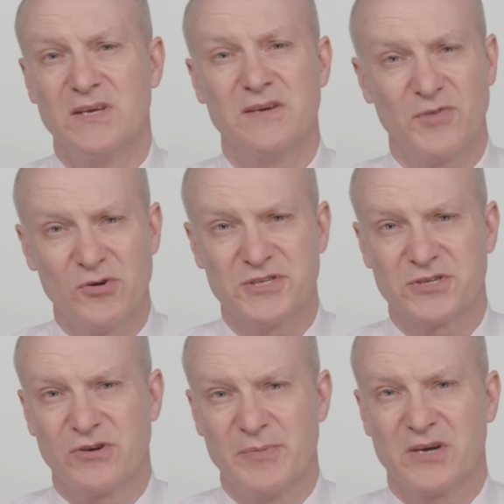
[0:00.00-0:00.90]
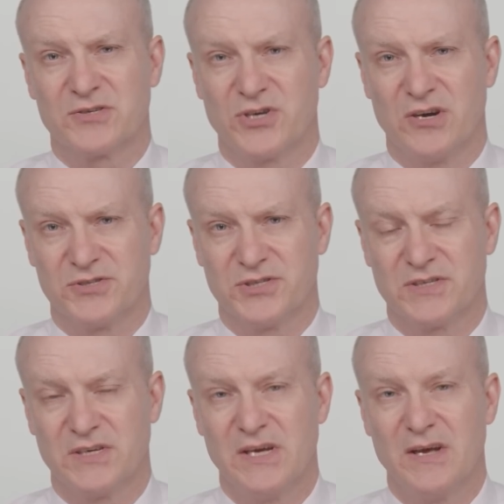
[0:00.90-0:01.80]
He avoided criminal
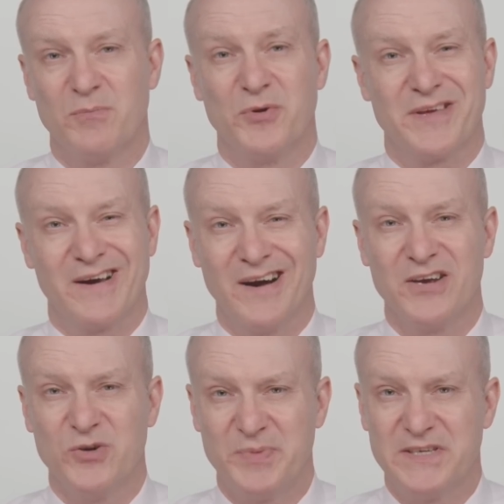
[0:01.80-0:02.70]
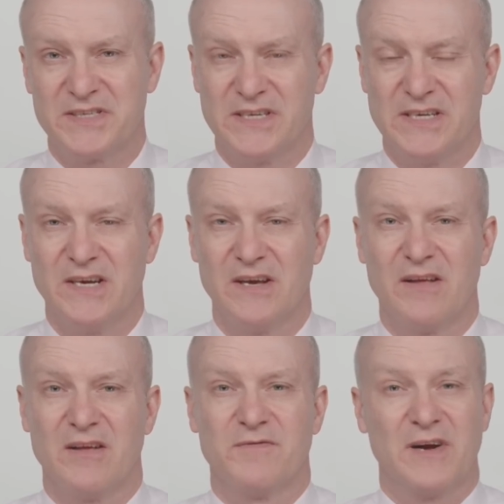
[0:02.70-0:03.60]
charges, but the IOPC
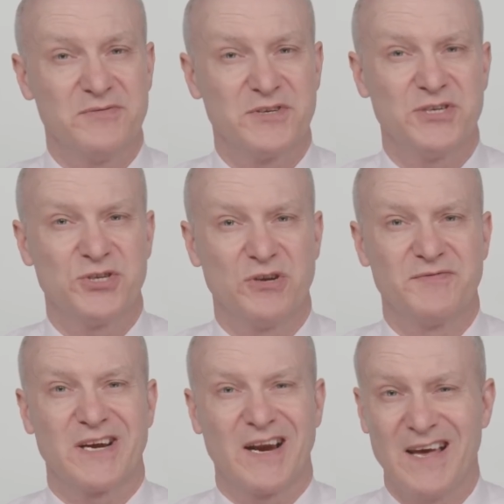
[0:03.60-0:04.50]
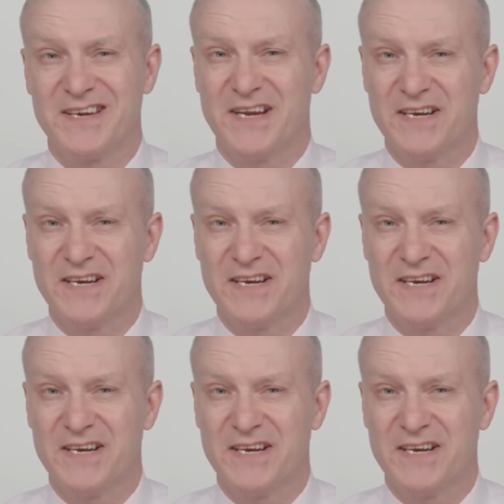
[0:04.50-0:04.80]
found that he should have declared an